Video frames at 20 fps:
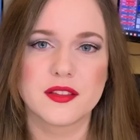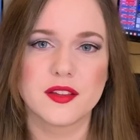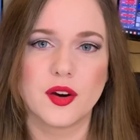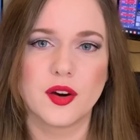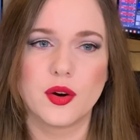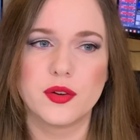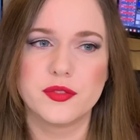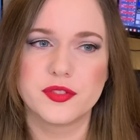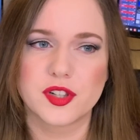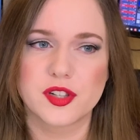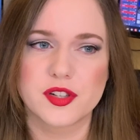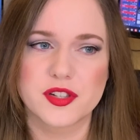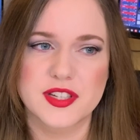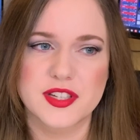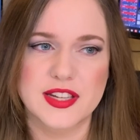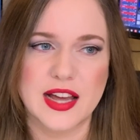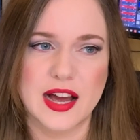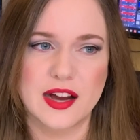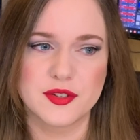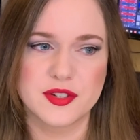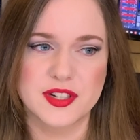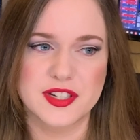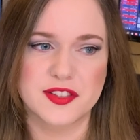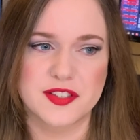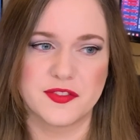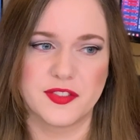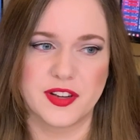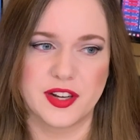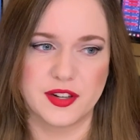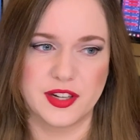The overall sound is
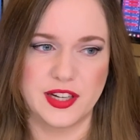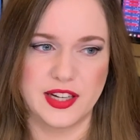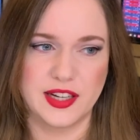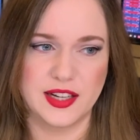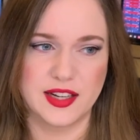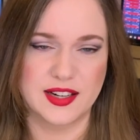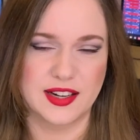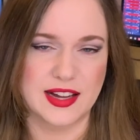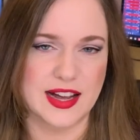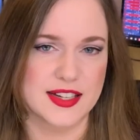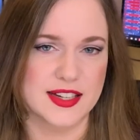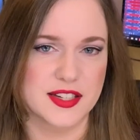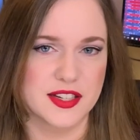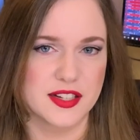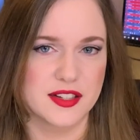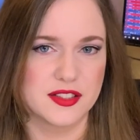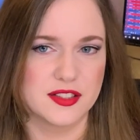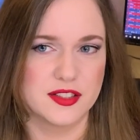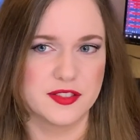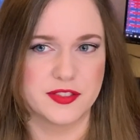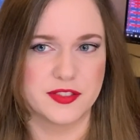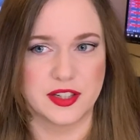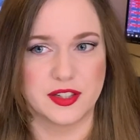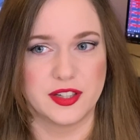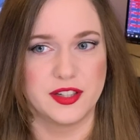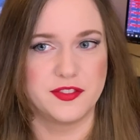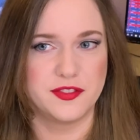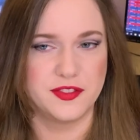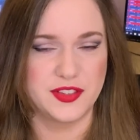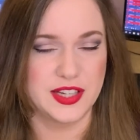very classical,
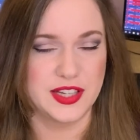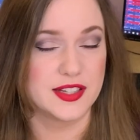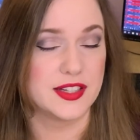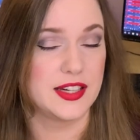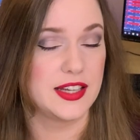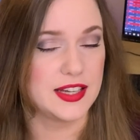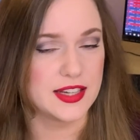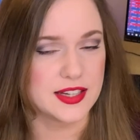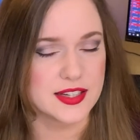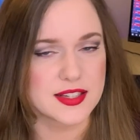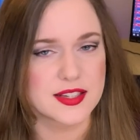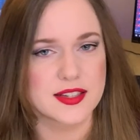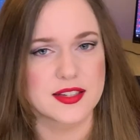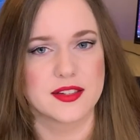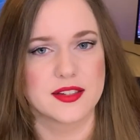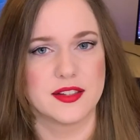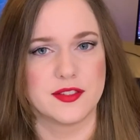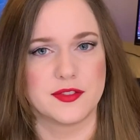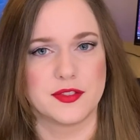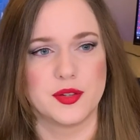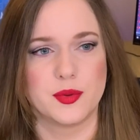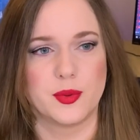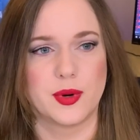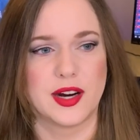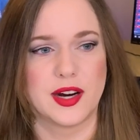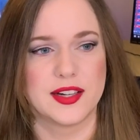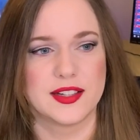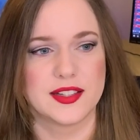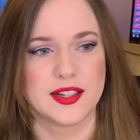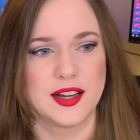very Viennese, if you
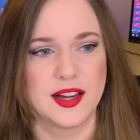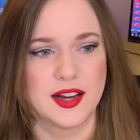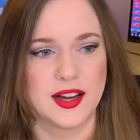want.